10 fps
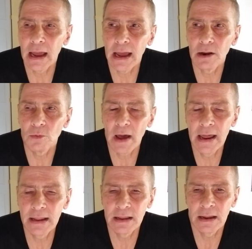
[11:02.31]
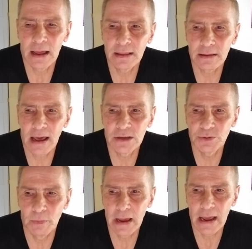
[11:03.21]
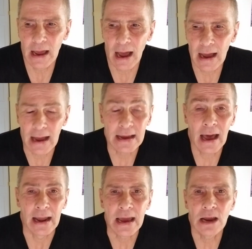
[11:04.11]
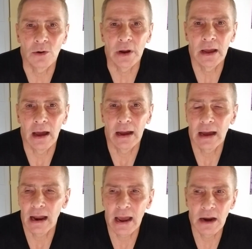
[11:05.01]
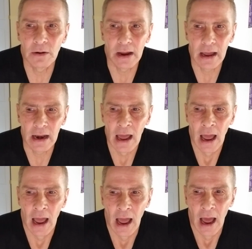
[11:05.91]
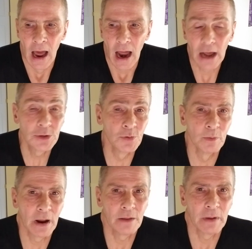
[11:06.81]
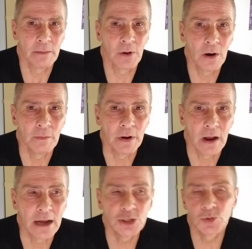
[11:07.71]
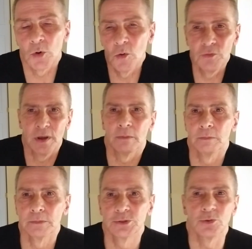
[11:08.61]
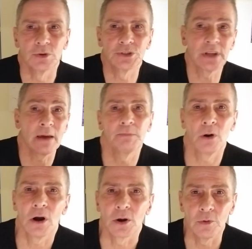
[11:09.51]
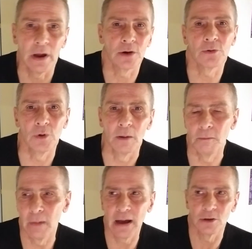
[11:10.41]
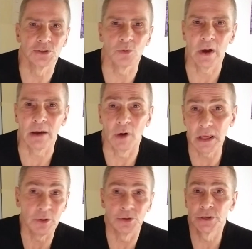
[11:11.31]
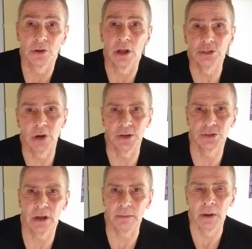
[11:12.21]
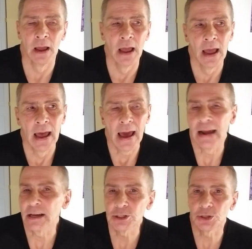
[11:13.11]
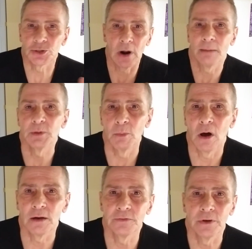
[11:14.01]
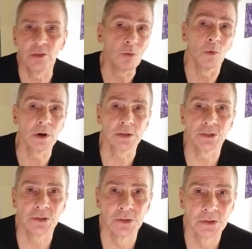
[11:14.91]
And right at the last minute, I got angry. And I threw him out of my apartment. I drove him to a state park where I grew up, miles away, while he was still all dressed up. And I just dropped him off in the woods.